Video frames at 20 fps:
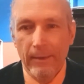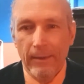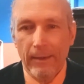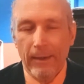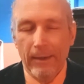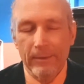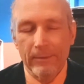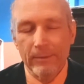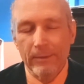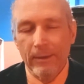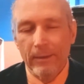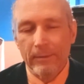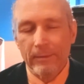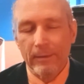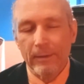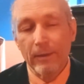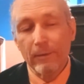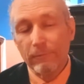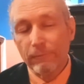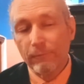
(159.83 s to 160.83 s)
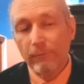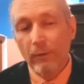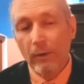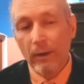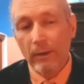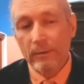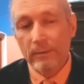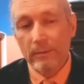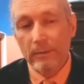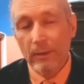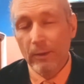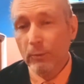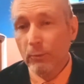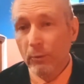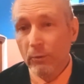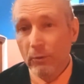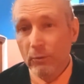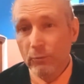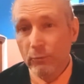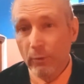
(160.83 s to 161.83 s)
And yet he fought in
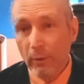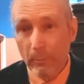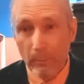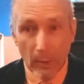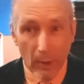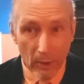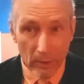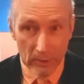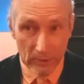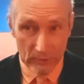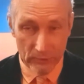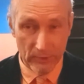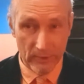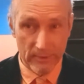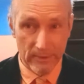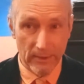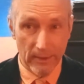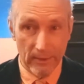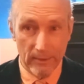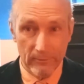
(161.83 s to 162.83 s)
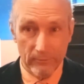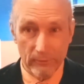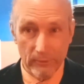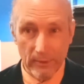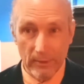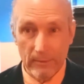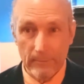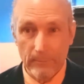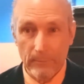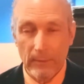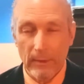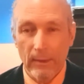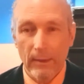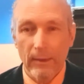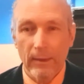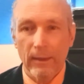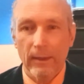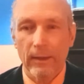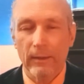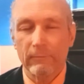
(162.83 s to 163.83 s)
order to abolish slavery.
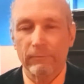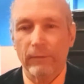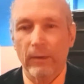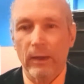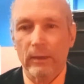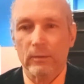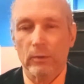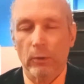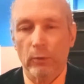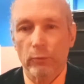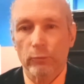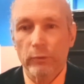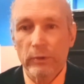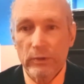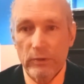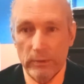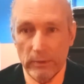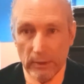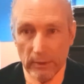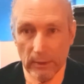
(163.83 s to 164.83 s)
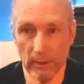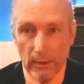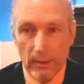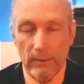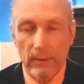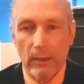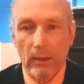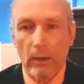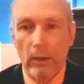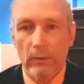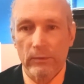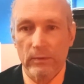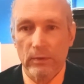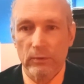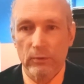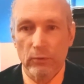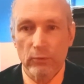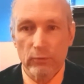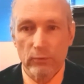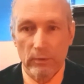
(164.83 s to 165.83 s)
In fact, originally in the
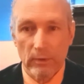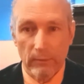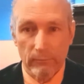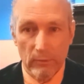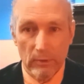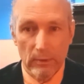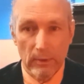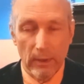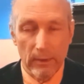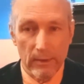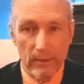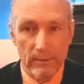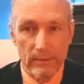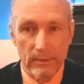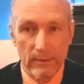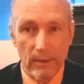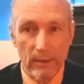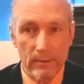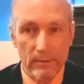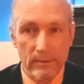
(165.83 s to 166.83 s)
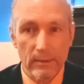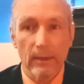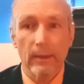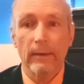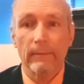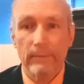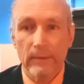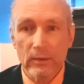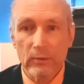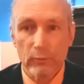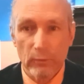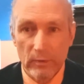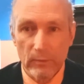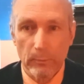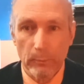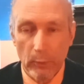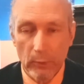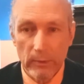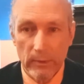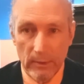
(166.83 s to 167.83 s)
Constitution of the United States, this was
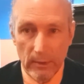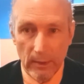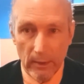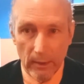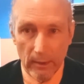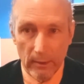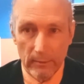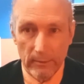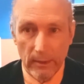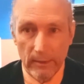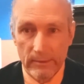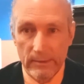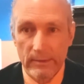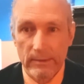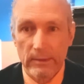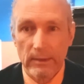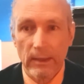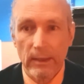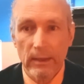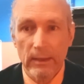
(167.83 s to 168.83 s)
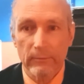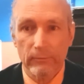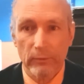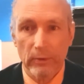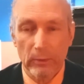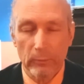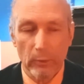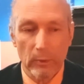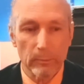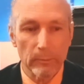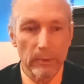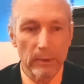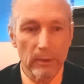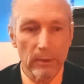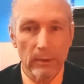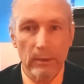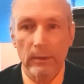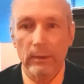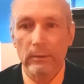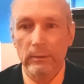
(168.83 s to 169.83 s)
put there that slavery would
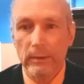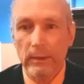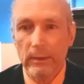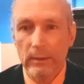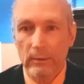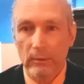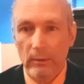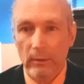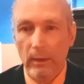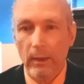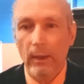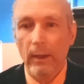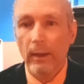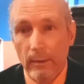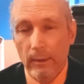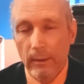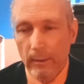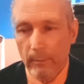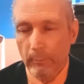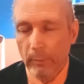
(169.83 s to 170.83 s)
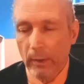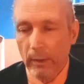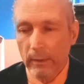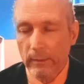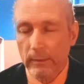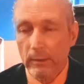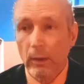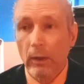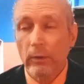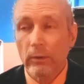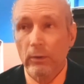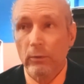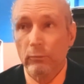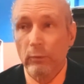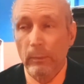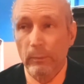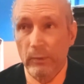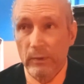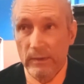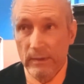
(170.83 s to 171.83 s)
be illegal. But the other
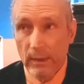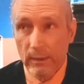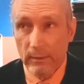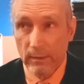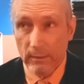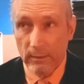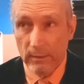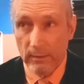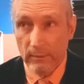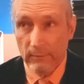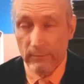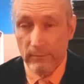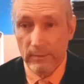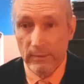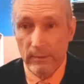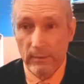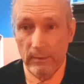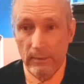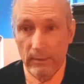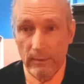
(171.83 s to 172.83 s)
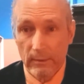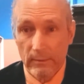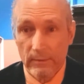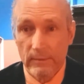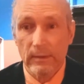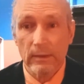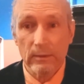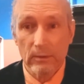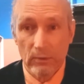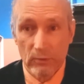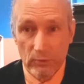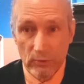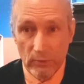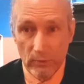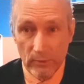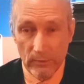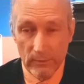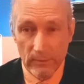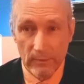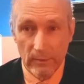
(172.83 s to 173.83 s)
representatives,
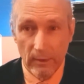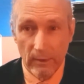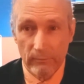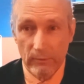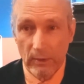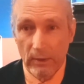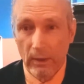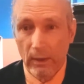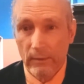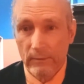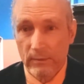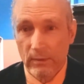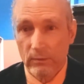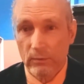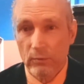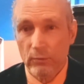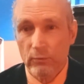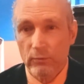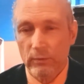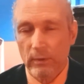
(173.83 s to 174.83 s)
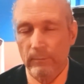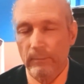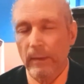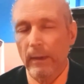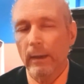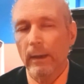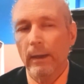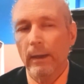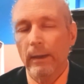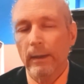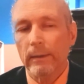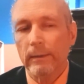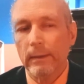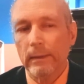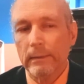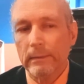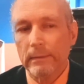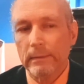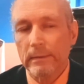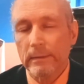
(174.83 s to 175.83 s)
signatures of the Constitution, they
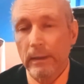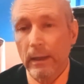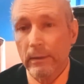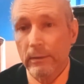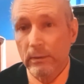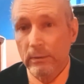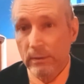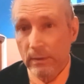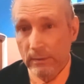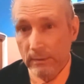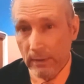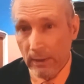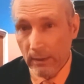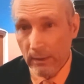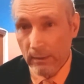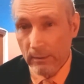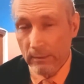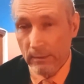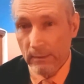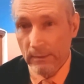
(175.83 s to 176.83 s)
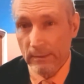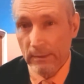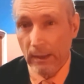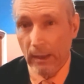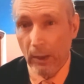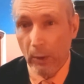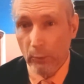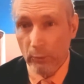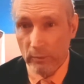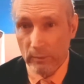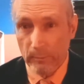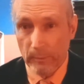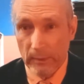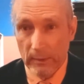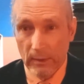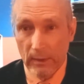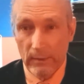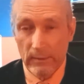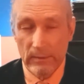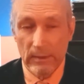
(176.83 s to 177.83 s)
decided to take this out
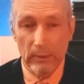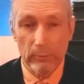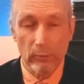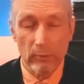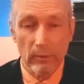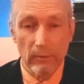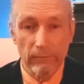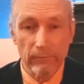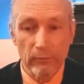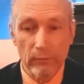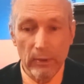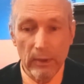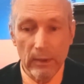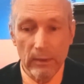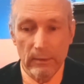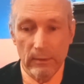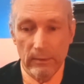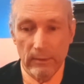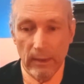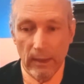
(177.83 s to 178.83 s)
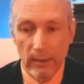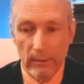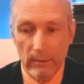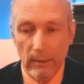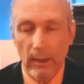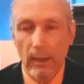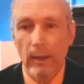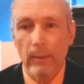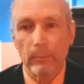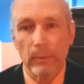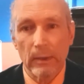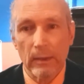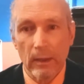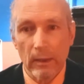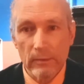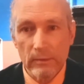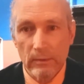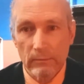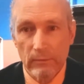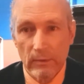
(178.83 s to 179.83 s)
because they were afraid that
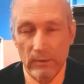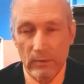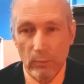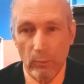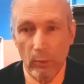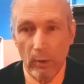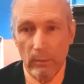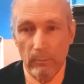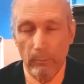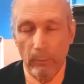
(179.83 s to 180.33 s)
because of this one